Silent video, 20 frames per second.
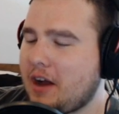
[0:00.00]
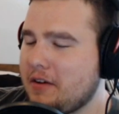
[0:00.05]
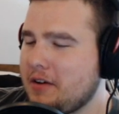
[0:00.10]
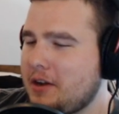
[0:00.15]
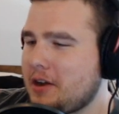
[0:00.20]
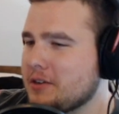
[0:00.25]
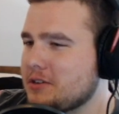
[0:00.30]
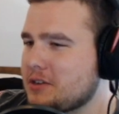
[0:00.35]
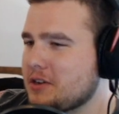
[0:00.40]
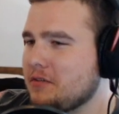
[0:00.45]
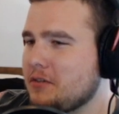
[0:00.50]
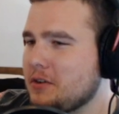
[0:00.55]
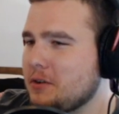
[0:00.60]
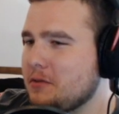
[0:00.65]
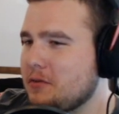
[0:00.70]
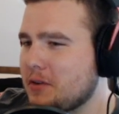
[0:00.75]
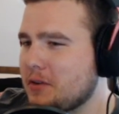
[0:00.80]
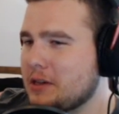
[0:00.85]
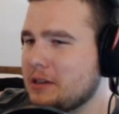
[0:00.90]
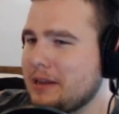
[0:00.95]

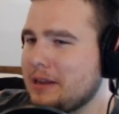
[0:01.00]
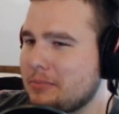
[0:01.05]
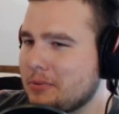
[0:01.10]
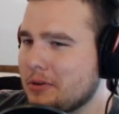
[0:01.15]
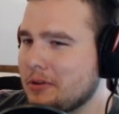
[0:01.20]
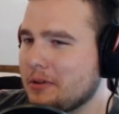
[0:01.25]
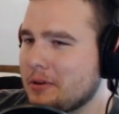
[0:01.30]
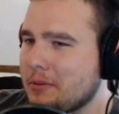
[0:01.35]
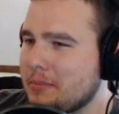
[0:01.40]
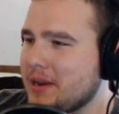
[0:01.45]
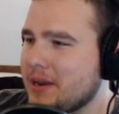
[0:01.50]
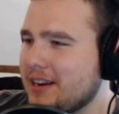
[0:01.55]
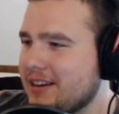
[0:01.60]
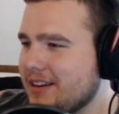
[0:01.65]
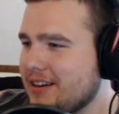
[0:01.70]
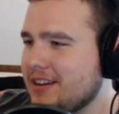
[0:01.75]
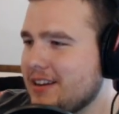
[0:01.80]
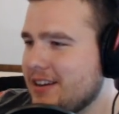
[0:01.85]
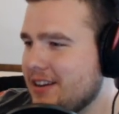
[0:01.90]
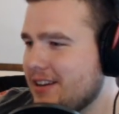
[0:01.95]
conservative and a liberal
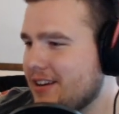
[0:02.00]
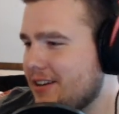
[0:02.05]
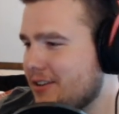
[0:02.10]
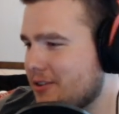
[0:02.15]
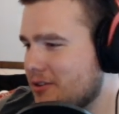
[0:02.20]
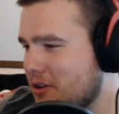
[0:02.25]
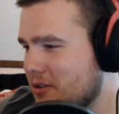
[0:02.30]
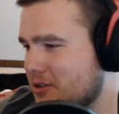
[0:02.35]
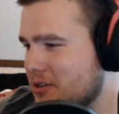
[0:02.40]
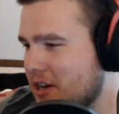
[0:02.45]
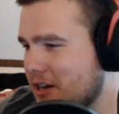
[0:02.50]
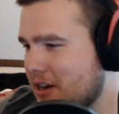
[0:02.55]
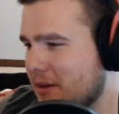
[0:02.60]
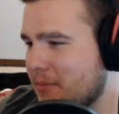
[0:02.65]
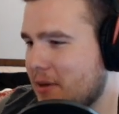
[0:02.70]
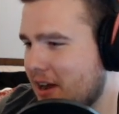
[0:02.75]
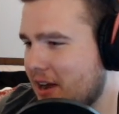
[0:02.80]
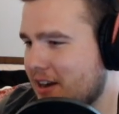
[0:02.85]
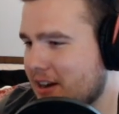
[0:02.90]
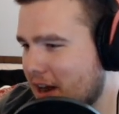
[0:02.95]
are talking
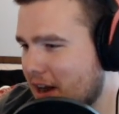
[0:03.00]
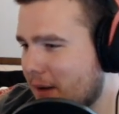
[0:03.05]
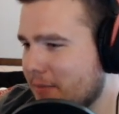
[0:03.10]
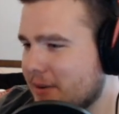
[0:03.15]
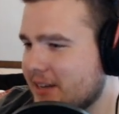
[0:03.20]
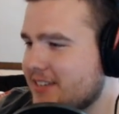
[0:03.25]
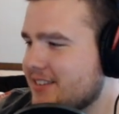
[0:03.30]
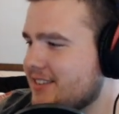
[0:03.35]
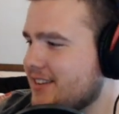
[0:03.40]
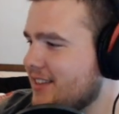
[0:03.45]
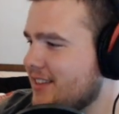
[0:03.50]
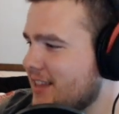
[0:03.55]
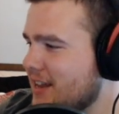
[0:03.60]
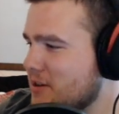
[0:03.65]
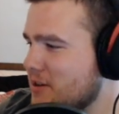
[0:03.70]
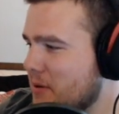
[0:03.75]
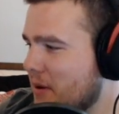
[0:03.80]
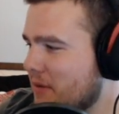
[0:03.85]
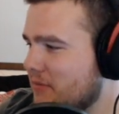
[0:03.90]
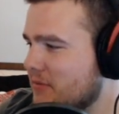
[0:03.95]
about economics, and
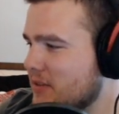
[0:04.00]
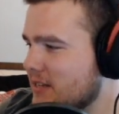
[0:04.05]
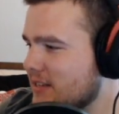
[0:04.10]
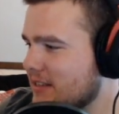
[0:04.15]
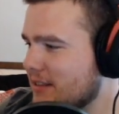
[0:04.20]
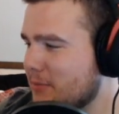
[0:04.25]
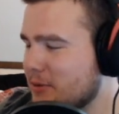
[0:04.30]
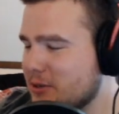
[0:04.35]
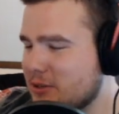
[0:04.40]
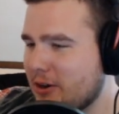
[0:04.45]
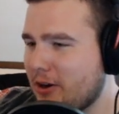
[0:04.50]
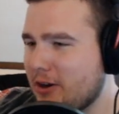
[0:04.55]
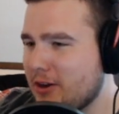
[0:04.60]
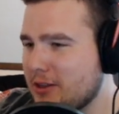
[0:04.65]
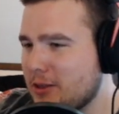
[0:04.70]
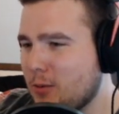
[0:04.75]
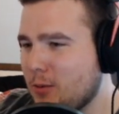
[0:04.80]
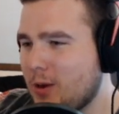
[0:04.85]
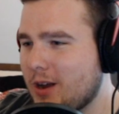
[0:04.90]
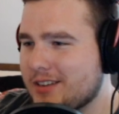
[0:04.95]
then you have this
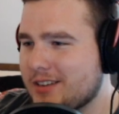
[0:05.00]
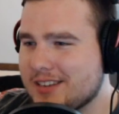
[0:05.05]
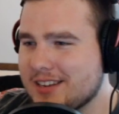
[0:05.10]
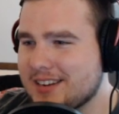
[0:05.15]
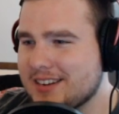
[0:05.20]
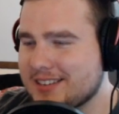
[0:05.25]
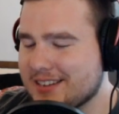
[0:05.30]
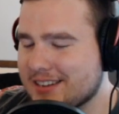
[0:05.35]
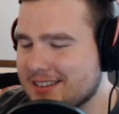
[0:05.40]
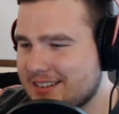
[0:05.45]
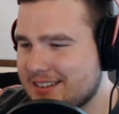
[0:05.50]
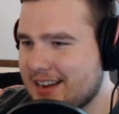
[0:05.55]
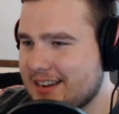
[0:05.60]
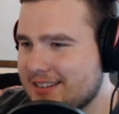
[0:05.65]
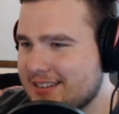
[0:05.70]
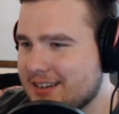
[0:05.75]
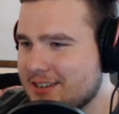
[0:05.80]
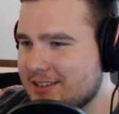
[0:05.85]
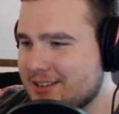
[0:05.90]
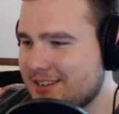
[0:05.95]
libertarian that walks in. It says
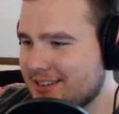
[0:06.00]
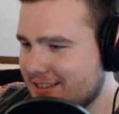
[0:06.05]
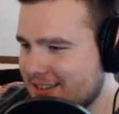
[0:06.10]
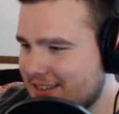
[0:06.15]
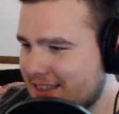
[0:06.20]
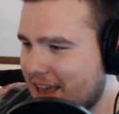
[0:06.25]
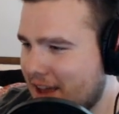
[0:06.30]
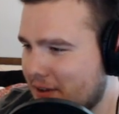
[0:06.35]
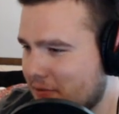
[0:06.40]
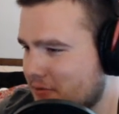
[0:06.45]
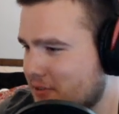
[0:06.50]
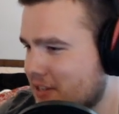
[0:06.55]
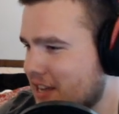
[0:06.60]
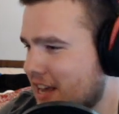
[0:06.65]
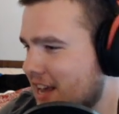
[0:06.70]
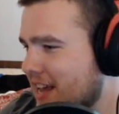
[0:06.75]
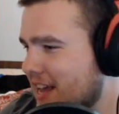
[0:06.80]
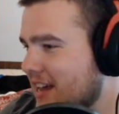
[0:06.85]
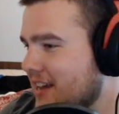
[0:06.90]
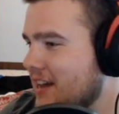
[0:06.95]
taxation is theft.
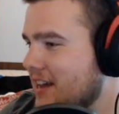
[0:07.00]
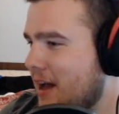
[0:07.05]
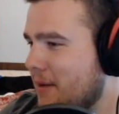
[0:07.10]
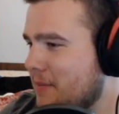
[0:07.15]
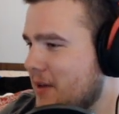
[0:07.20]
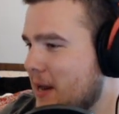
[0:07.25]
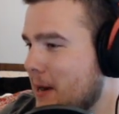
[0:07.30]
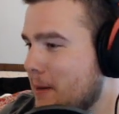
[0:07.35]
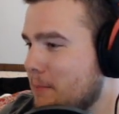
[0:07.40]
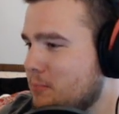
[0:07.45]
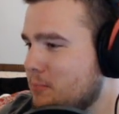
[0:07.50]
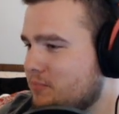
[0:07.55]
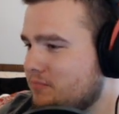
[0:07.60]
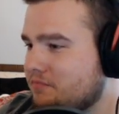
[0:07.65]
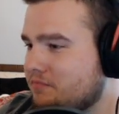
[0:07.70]
I mean,